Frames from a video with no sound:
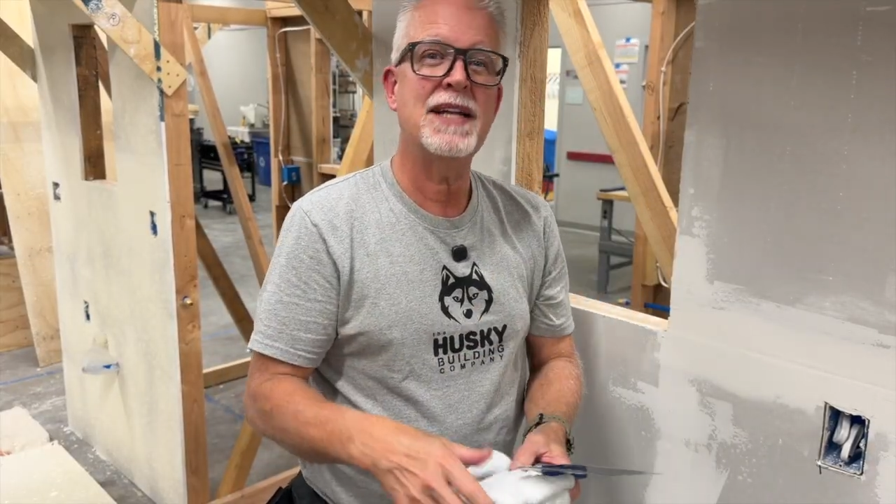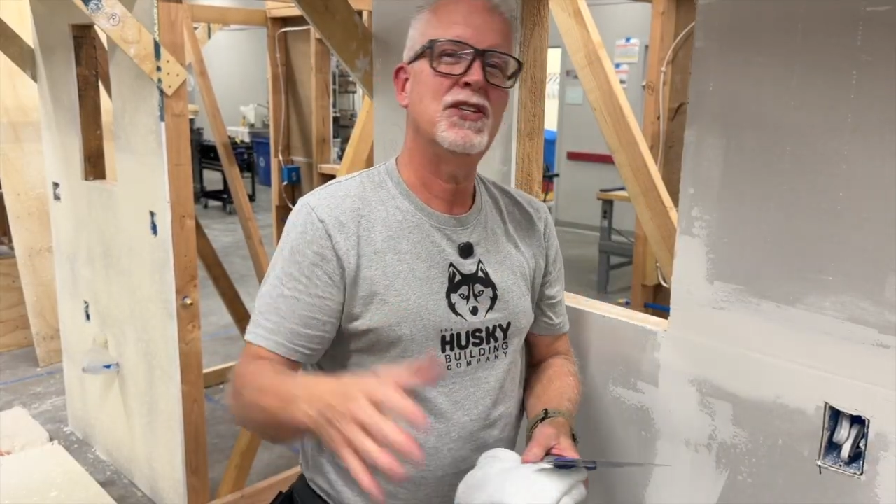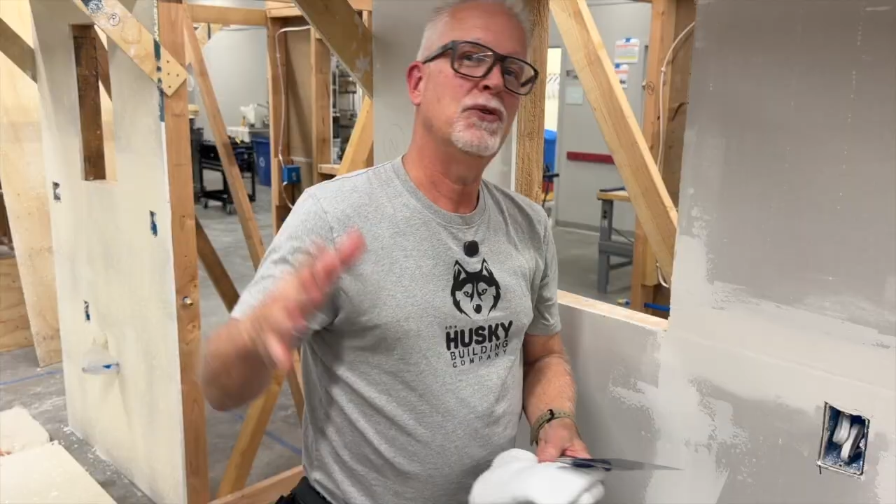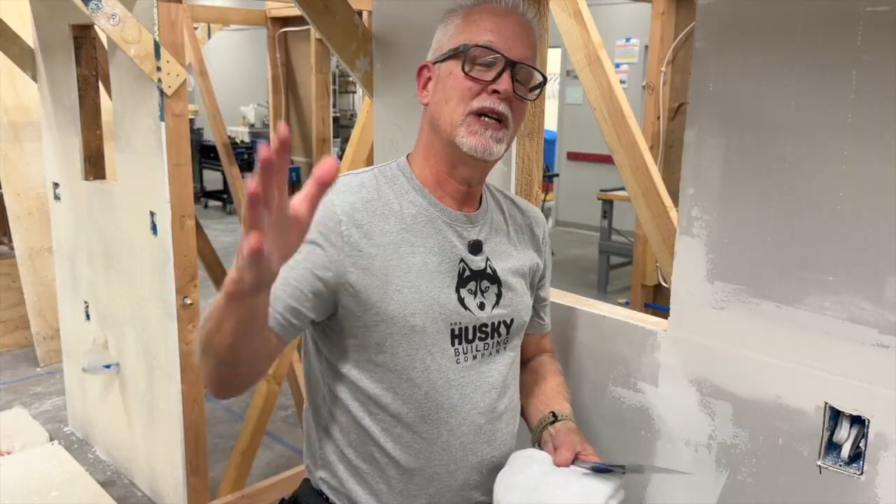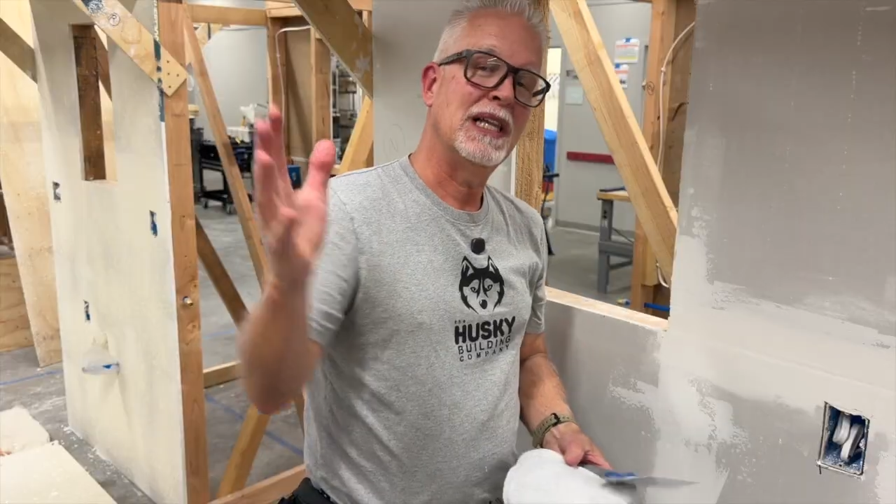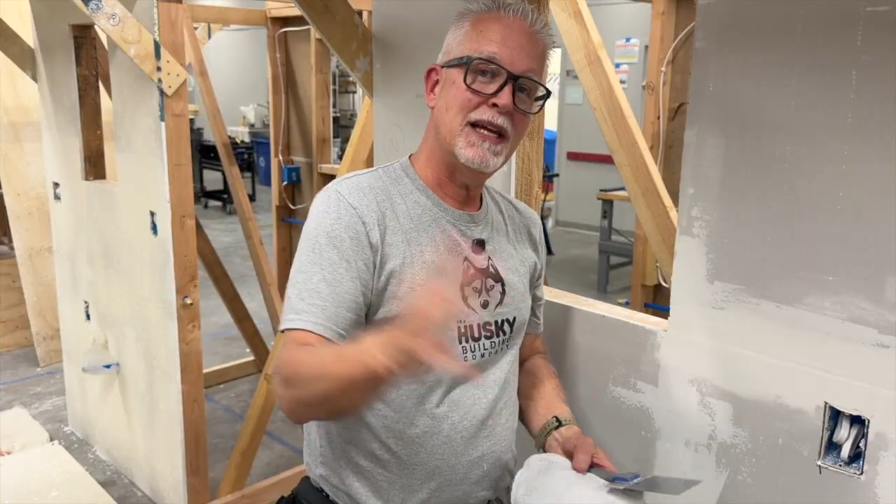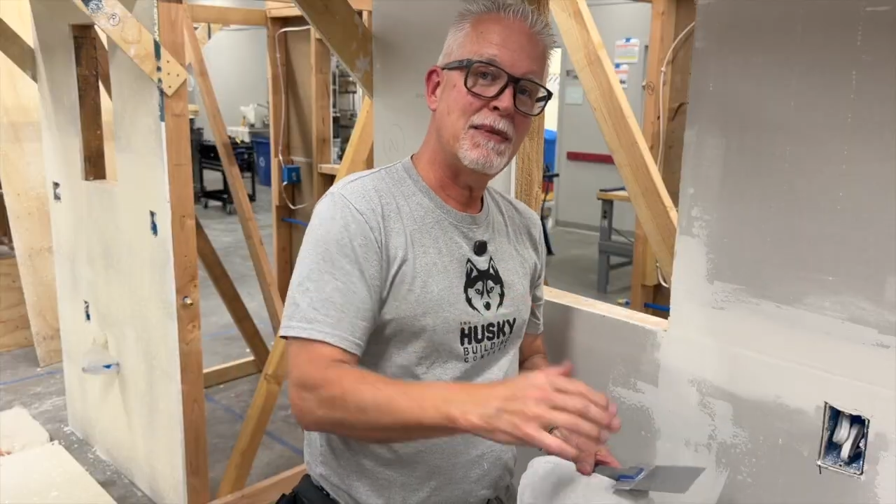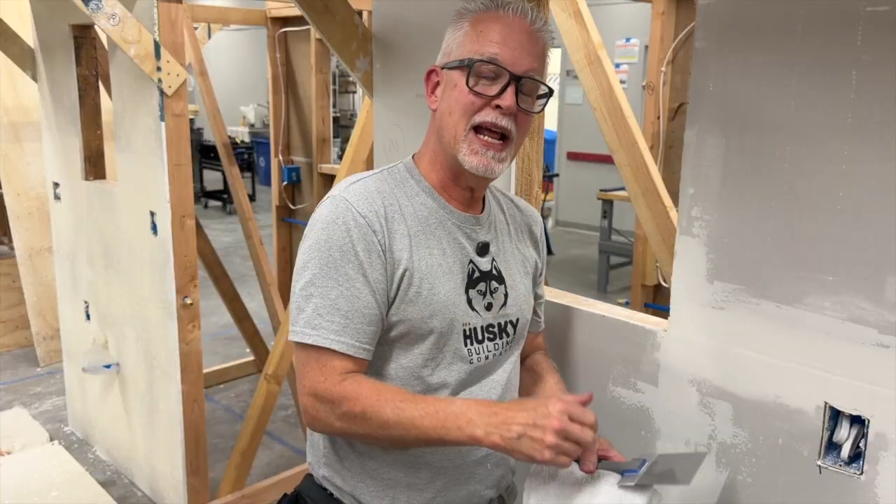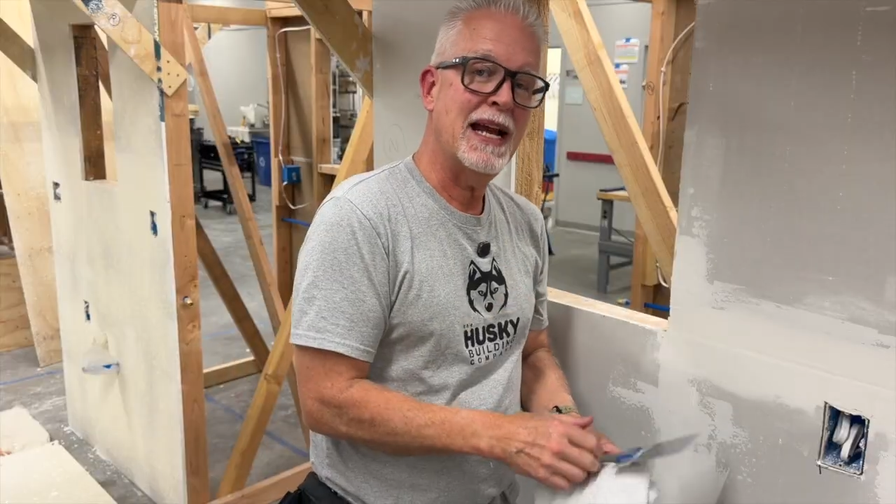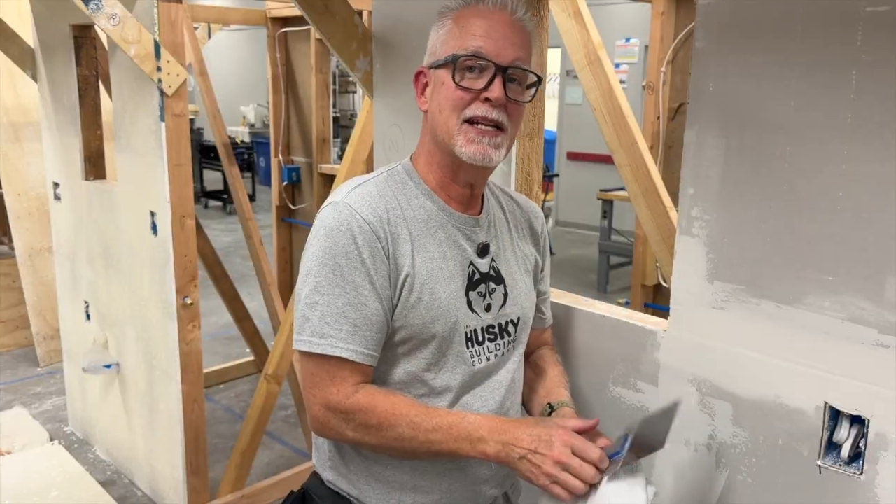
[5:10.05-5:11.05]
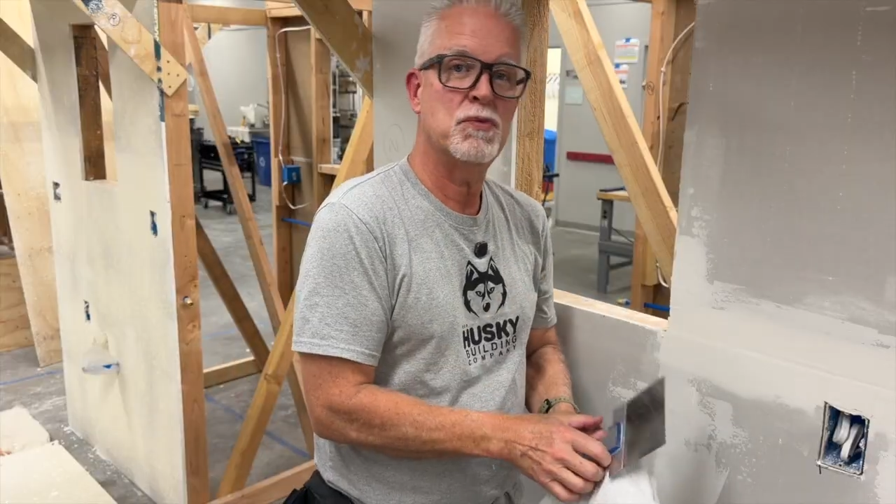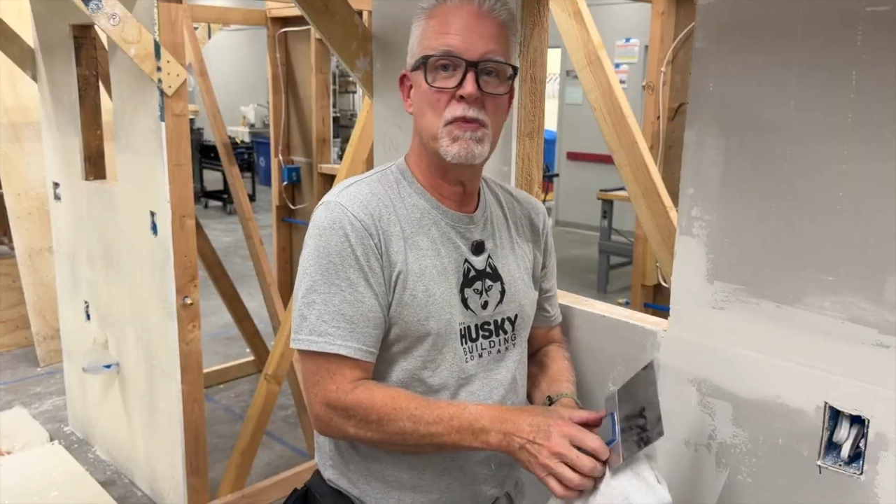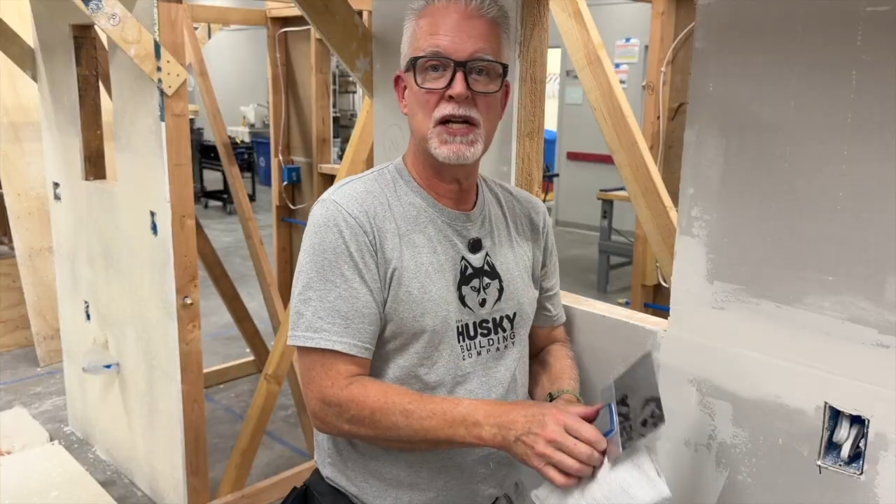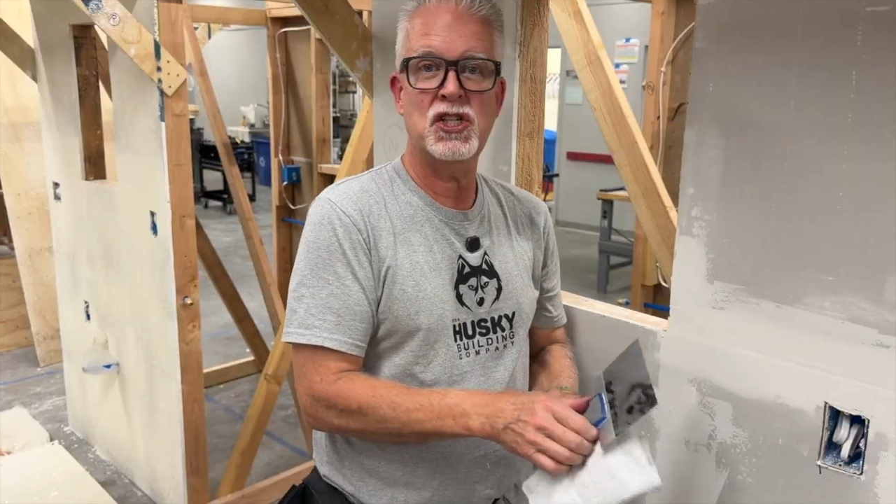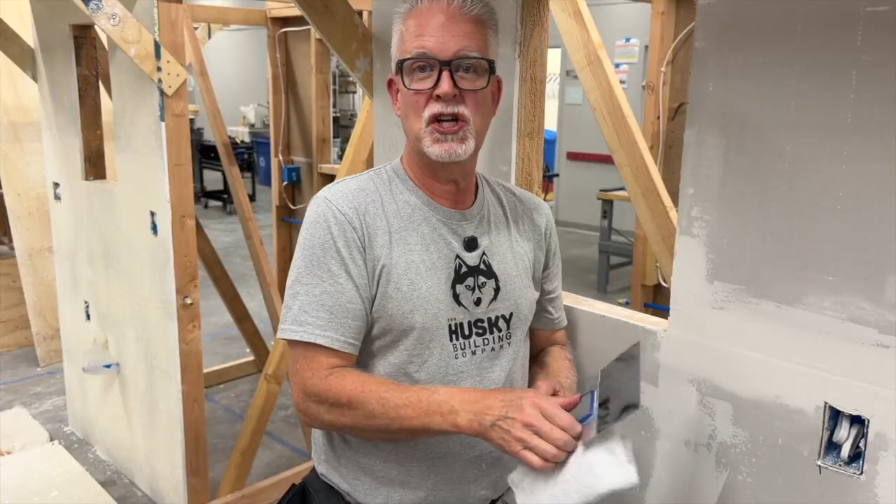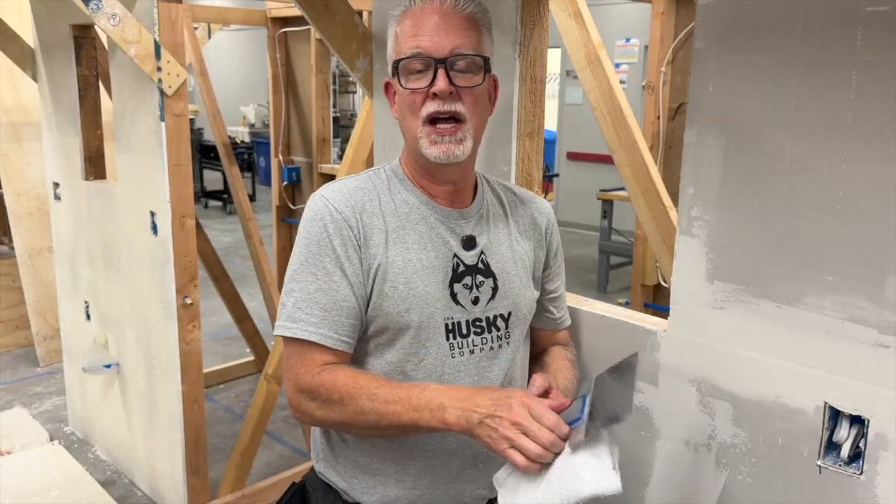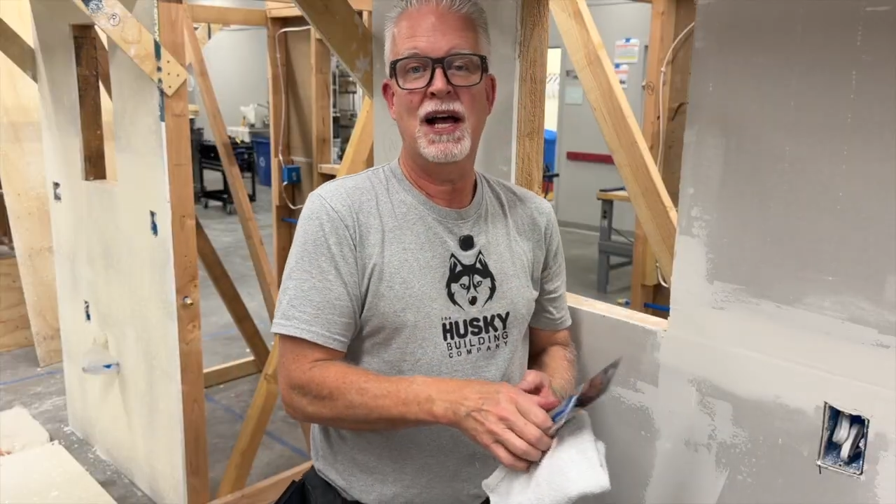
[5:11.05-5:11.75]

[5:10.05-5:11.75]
to eliminate as much